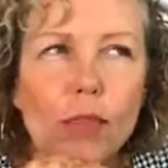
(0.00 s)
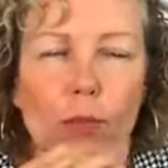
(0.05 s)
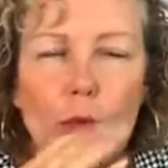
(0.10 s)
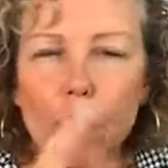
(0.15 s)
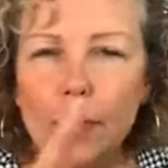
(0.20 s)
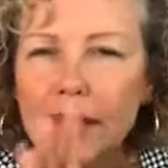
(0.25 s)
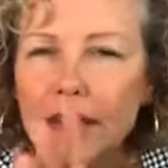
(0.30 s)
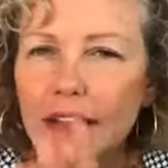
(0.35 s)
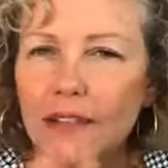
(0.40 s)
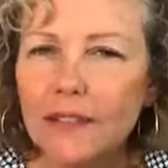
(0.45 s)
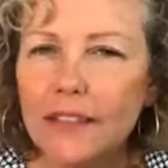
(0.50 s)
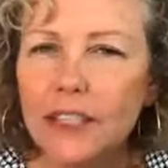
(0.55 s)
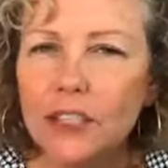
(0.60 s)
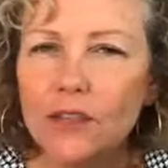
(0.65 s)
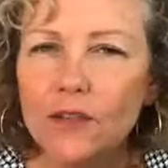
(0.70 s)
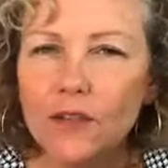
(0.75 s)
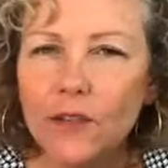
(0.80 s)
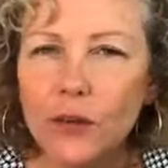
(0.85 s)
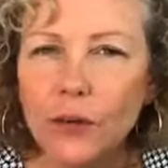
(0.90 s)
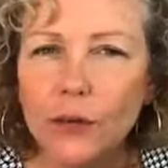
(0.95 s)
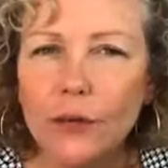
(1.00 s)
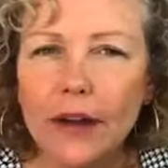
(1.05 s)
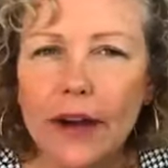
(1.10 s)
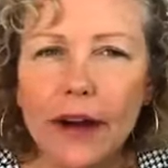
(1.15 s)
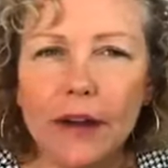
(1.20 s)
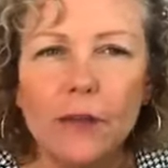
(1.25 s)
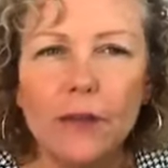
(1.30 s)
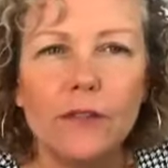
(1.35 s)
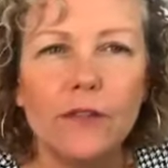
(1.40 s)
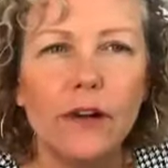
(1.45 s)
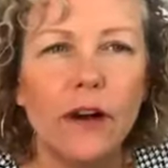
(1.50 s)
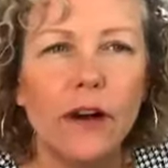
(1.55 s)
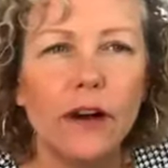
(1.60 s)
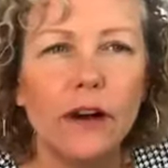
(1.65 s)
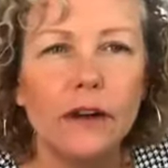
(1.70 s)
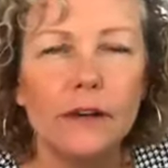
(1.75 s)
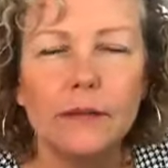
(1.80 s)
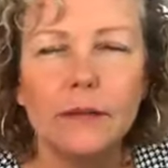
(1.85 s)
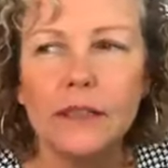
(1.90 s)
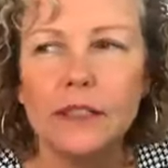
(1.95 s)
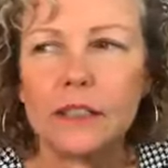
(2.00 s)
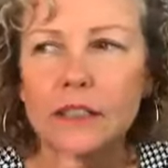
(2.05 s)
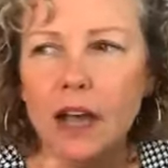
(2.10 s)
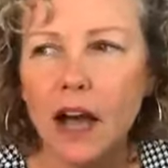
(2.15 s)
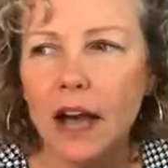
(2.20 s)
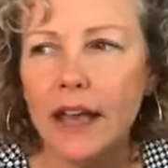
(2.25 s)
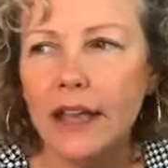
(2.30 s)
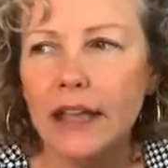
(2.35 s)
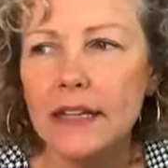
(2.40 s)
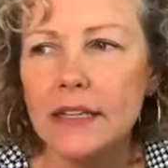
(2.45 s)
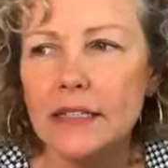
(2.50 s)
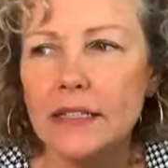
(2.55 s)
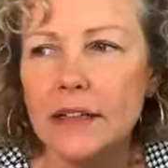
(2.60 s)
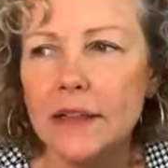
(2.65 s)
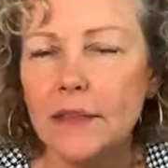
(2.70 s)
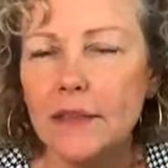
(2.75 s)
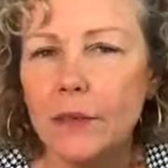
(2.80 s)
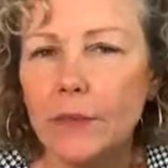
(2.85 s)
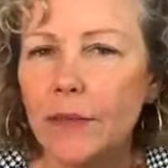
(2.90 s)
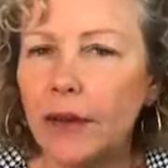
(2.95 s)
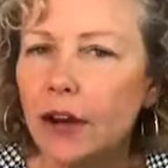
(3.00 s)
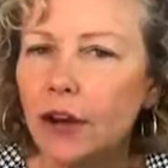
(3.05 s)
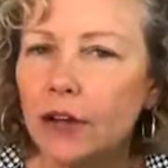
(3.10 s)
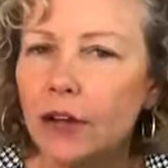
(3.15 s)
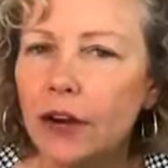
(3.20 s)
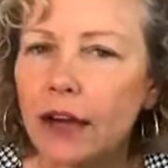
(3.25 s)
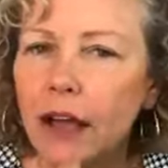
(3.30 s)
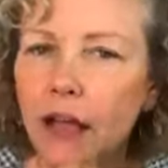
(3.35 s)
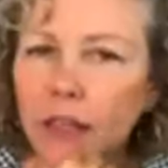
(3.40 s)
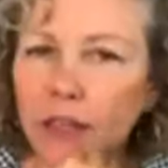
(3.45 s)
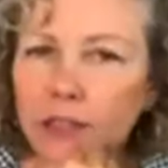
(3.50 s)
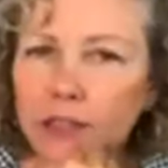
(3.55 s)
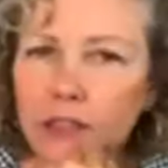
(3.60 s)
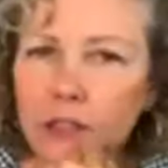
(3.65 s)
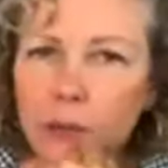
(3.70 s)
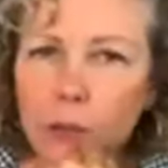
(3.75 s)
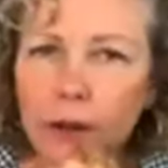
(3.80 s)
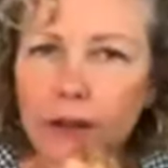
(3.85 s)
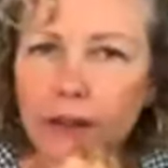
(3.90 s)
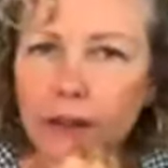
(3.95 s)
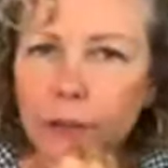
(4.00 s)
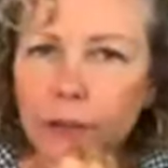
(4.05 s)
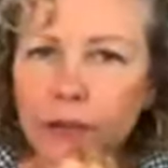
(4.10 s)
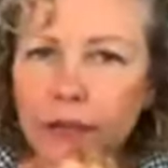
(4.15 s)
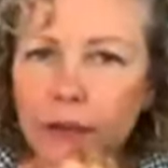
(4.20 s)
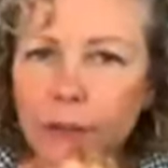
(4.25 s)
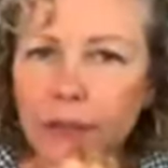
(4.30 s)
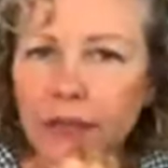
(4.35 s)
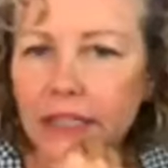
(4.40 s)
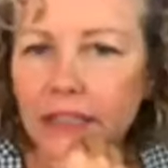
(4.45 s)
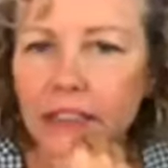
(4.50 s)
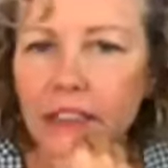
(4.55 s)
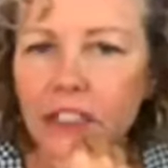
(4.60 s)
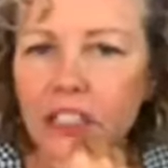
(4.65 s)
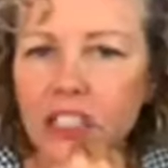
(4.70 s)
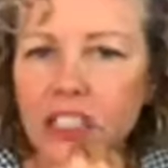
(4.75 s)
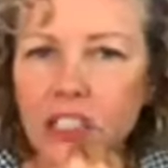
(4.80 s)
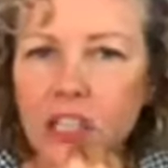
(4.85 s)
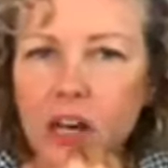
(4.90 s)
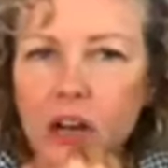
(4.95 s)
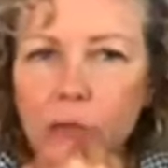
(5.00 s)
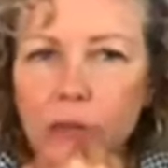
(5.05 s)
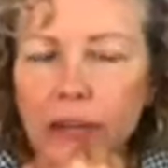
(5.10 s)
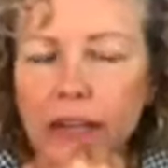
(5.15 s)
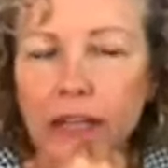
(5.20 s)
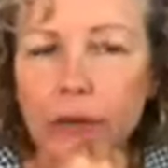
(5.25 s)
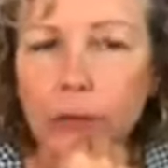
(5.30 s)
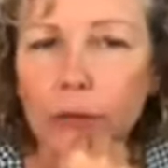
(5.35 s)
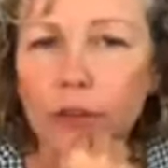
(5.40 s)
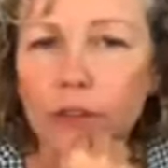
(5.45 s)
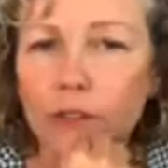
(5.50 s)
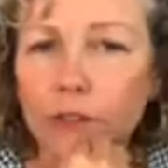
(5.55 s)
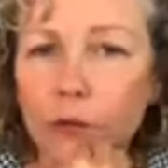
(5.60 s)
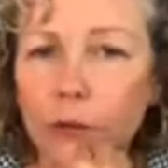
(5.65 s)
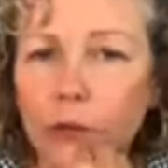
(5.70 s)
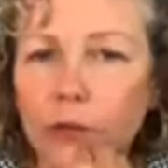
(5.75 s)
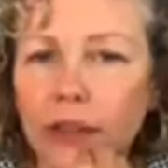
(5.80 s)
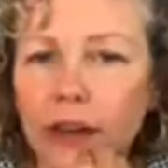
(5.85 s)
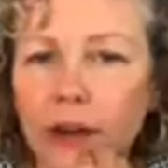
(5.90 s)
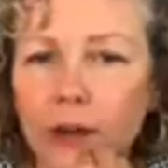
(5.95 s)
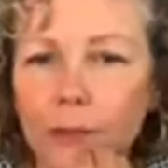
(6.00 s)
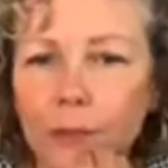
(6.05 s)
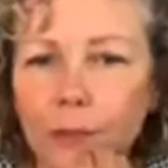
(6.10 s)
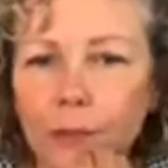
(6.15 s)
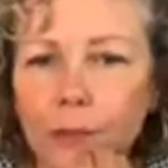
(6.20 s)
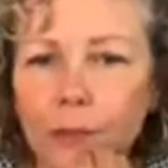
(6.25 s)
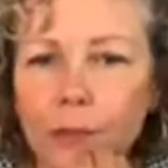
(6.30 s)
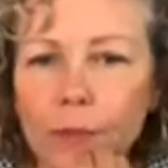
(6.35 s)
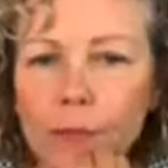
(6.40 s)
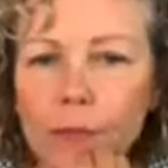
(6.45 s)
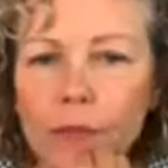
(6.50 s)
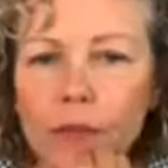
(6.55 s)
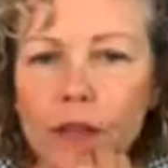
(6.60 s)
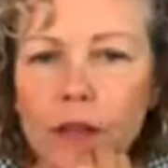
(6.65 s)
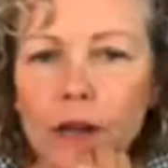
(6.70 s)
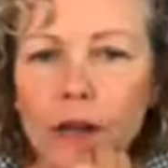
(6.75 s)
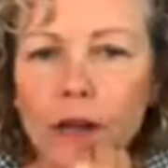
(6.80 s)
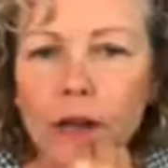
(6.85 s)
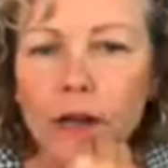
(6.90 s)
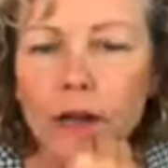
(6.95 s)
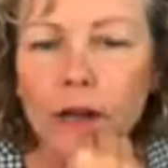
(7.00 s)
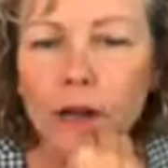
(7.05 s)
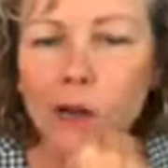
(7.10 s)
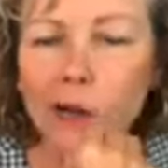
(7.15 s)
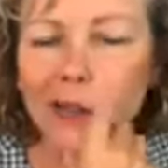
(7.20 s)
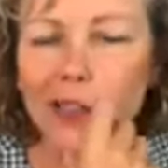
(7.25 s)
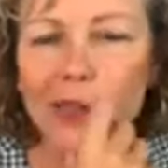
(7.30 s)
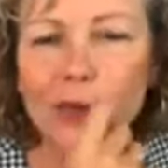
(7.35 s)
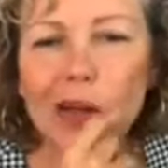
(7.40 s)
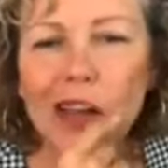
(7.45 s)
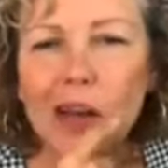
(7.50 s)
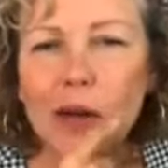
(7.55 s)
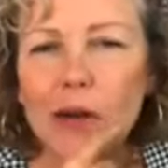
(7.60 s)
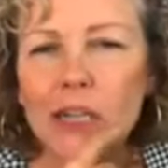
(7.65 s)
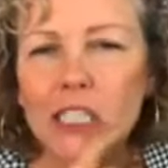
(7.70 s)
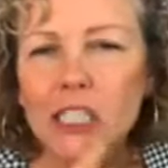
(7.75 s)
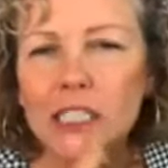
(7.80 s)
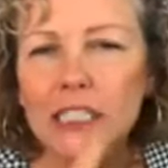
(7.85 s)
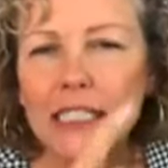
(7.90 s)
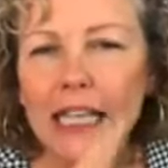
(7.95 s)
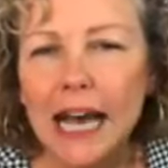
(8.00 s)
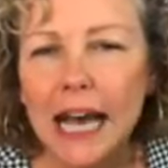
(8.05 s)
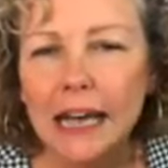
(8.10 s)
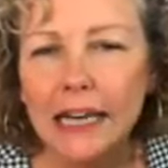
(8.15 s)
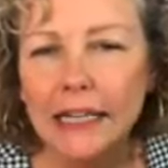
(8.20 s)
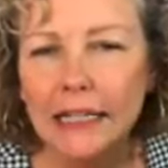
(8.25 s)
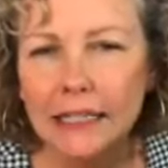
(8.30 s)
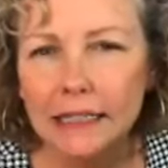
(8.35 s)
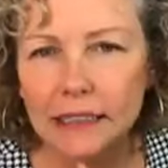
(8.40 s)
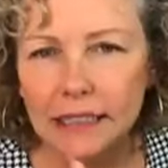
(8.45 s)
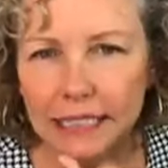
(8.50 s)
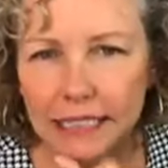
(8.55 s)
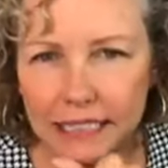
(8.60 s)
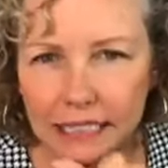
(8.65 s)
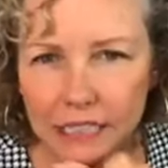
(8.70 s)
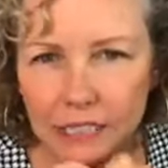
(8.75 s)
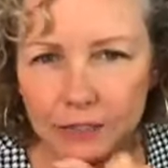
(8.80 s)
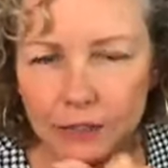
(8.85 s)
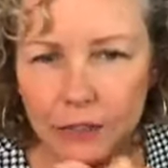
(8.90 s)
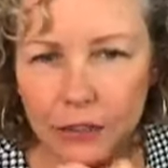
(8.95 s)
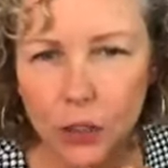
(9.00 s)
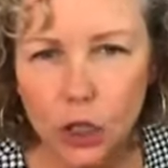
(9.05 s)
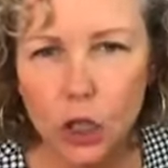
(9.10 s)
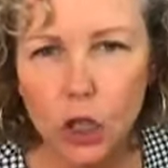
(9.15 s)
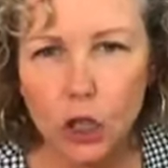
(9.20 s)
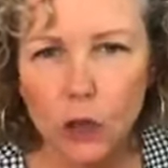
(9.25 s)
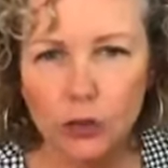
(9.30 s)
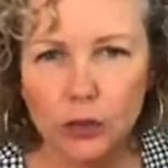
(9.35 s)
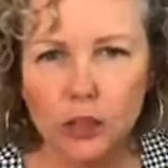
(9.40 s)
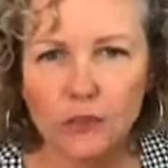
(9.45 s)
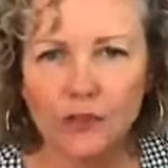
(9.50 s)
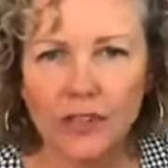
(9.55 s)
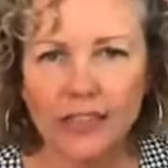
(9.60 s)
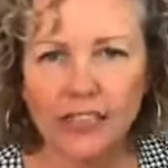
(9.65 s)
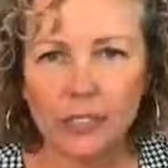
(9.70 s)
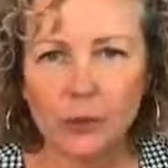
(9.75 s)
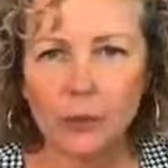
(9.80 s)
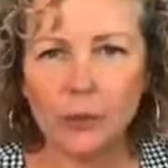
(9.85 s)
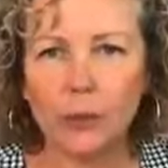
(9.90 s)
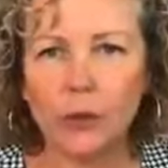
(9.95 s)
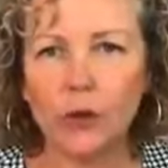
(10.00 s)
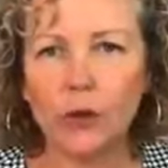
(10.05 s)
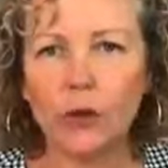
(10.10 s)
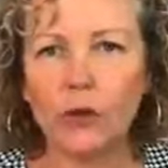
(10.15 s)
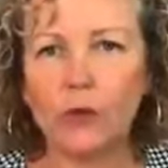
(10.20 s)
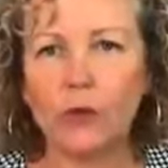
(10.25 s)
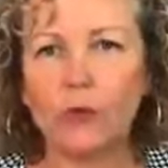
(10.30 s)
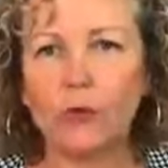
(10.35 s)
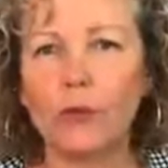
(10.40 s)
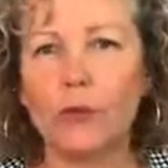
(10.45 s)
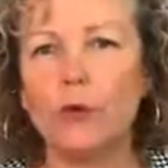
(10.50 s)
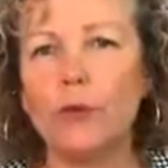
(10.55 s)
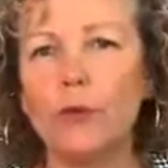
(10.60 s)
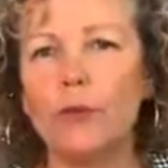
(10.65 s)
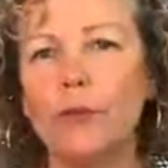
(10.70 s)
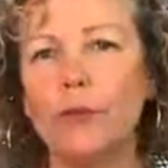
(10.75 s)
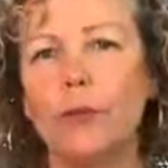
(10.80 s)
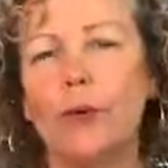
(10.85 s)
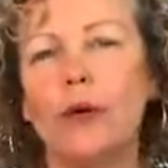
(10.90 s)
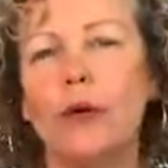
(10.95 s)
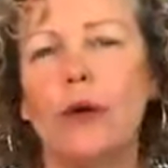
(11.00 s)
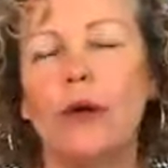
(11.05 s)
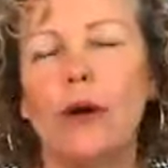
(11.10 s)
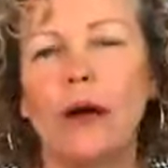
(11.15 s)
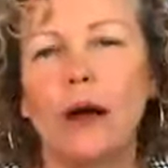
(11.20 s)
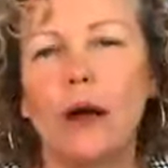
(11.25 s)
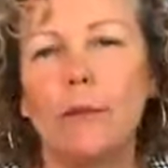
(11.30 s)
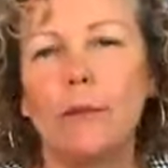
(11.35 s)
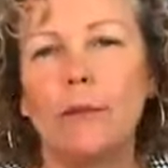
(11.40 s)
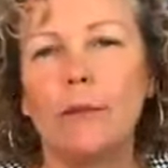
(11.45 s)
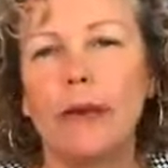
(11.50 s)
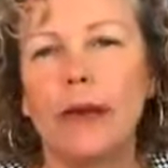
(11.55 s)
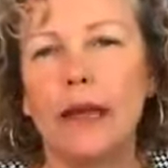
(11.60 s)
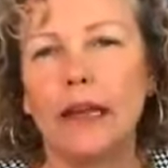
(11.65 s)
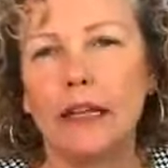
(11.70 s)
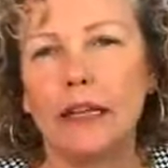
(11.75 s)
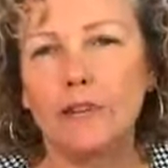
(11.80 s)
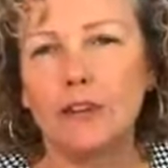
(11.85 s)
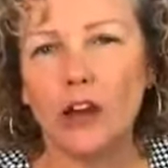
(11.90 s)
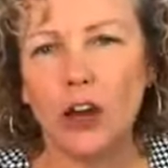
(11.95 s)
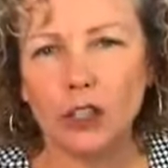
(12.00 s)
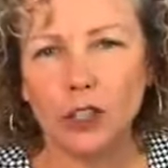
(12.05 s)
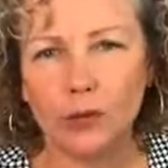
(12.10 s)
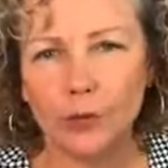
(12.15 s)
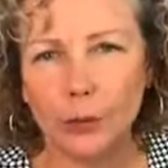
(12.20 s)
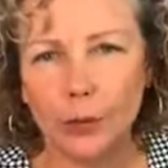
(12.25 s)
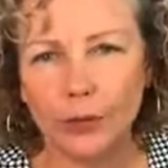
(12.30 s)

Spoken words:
The more we get this food out of our diet, the better our health's going to be, because it's just not any real food there. So Eric just added a link here for the closed Facebook group. Any of Dr.